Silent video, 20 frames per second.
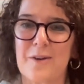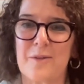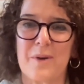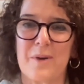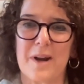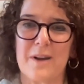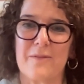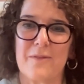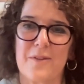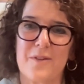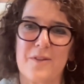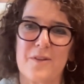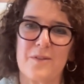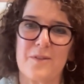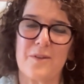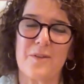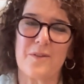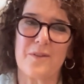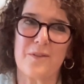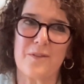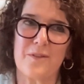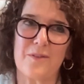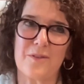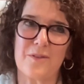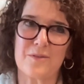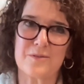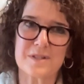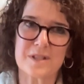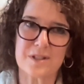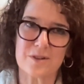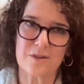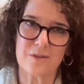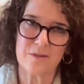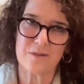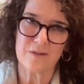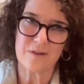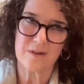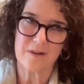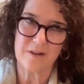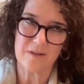or whatever, there's
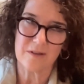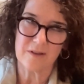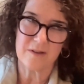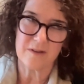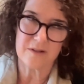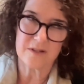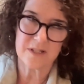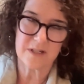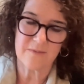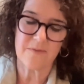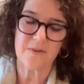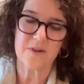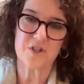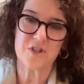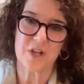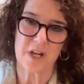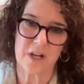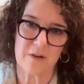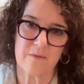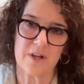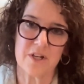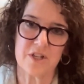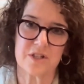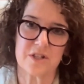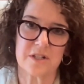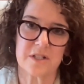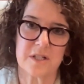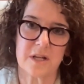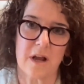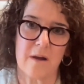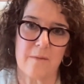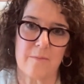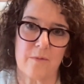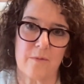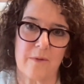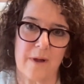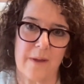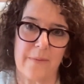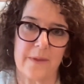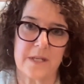certain different generations come
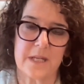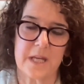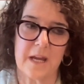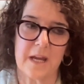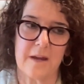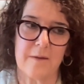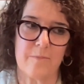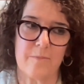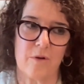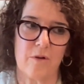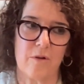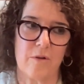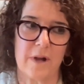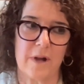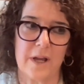around the table.